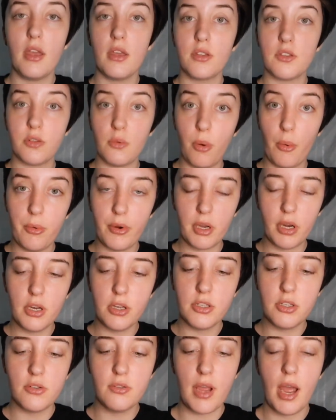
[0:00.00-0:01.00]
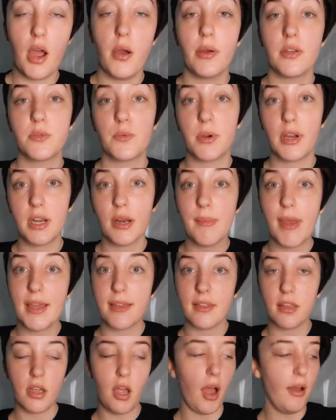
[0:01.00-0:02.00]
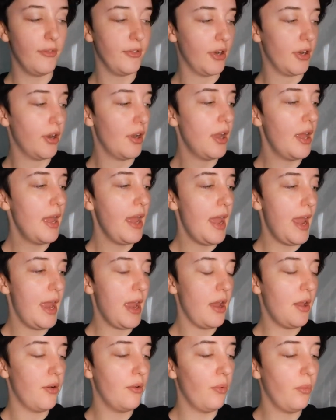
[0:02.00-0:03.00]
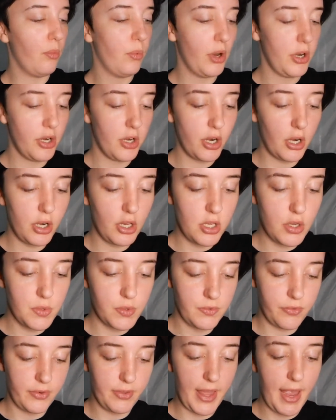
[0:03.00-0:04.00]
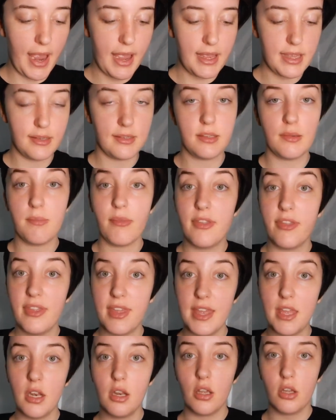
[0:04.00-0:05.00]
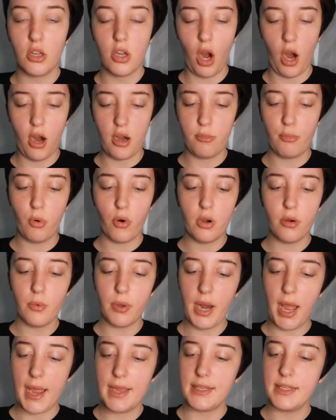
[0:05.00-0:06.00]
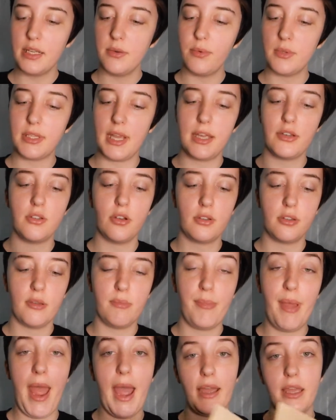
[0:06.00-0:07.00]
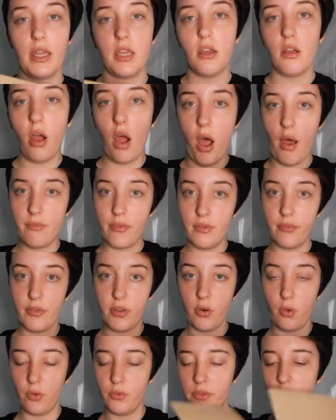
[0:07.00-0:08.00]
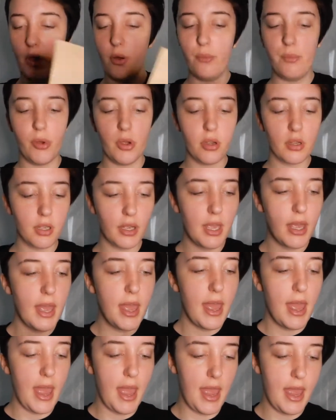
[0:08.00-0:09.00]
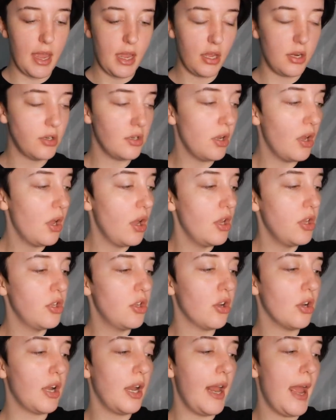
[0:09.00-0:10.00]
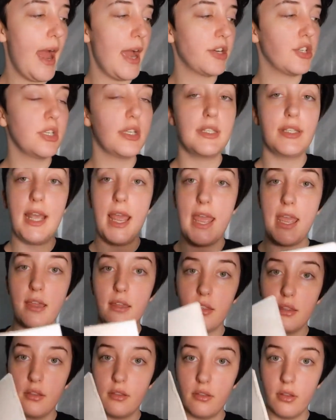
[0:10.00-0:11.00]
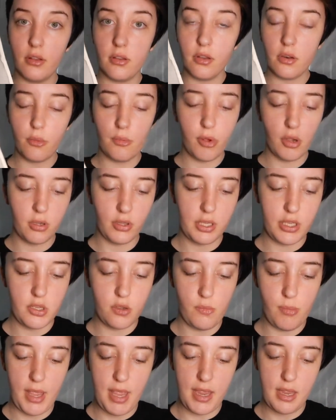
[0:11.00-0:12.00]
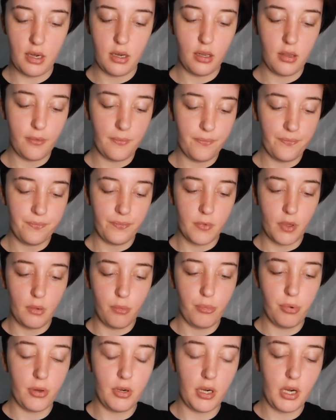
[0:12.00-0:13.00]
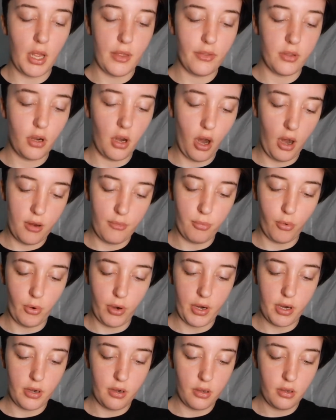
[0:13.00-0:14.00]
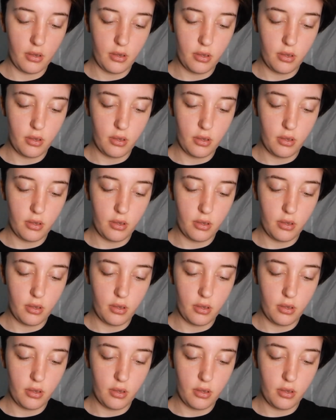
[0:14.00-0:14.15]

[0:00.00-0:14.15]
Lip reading: So what we're going to do now is we're going to make the cover. And what you're going to use for that is some thin cardboard. What I did was I took the backing off of an old notebook, and you're going to actually take the little booklet you made, put it on the cardboard,